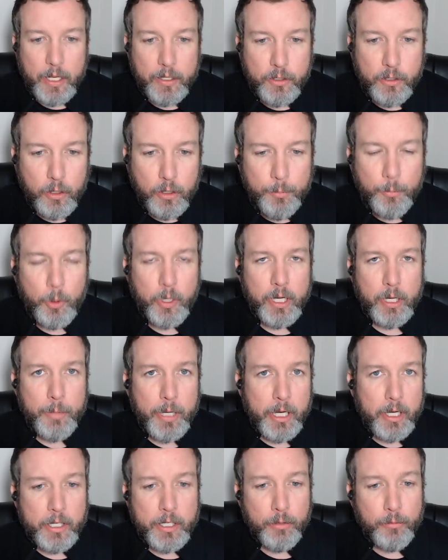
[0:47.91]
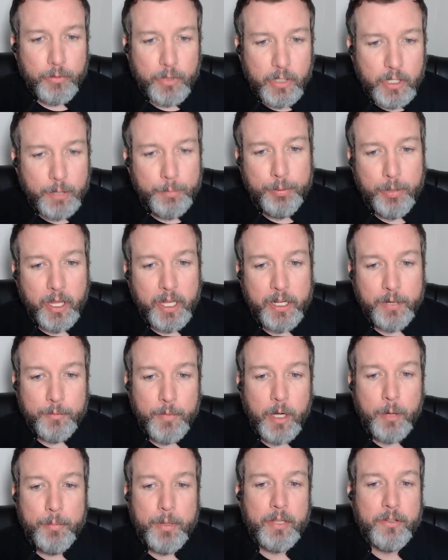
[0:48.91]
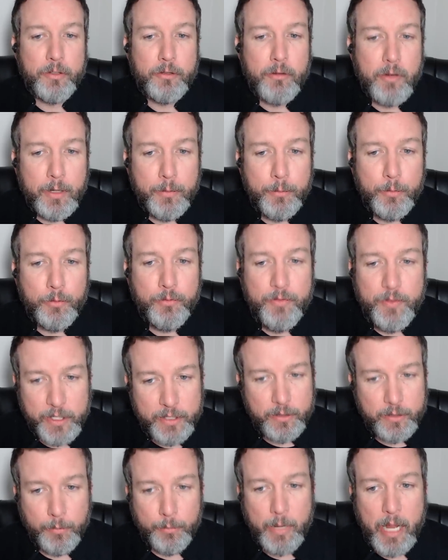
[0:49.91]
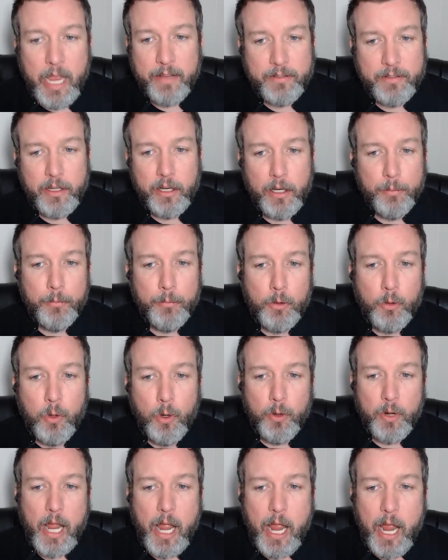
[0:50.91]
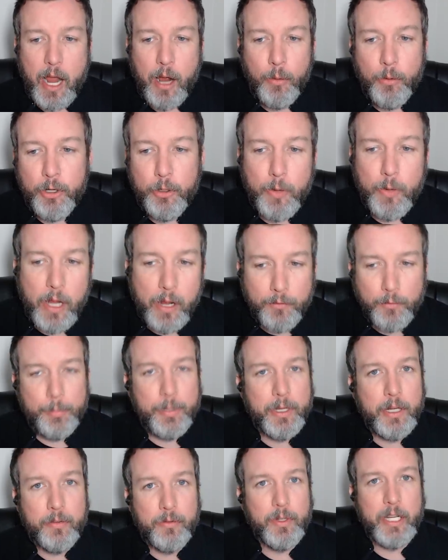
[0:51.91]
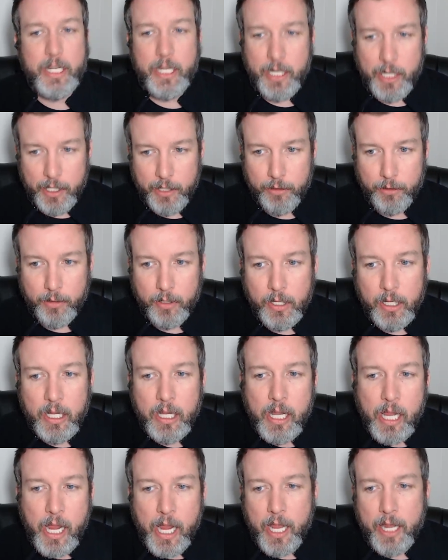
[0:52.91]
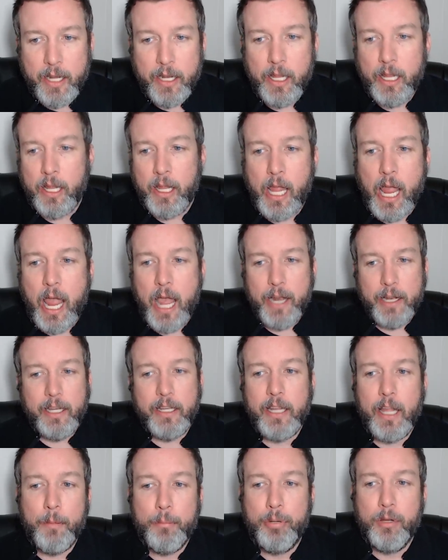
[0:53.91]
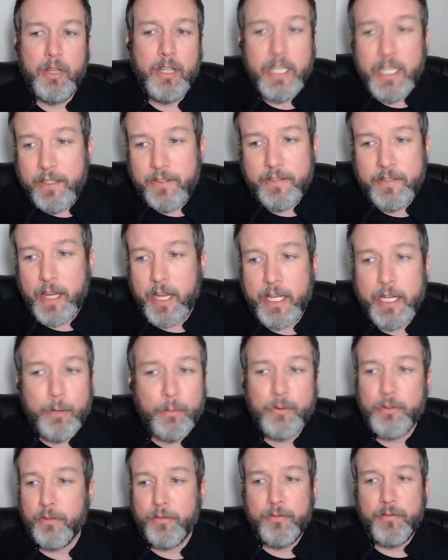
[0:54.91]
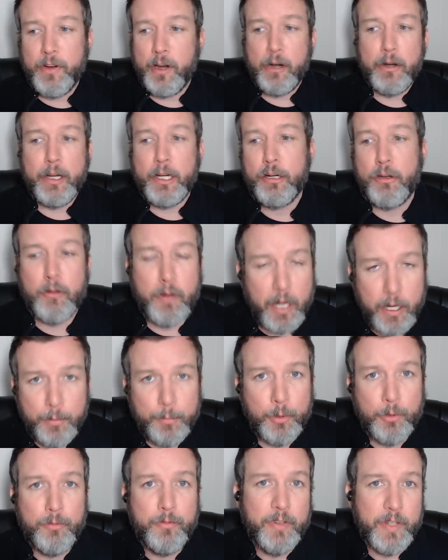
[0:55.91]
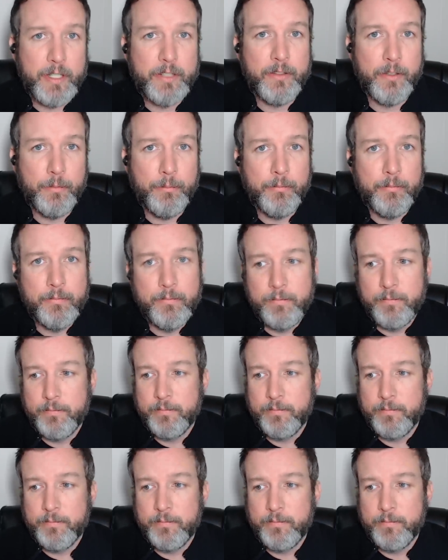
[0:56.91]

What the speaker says: And Good Morning America really played him up as a credible victim, asking him, quote, how will you ever be able to heal? And adding that police said he was a very credible victim.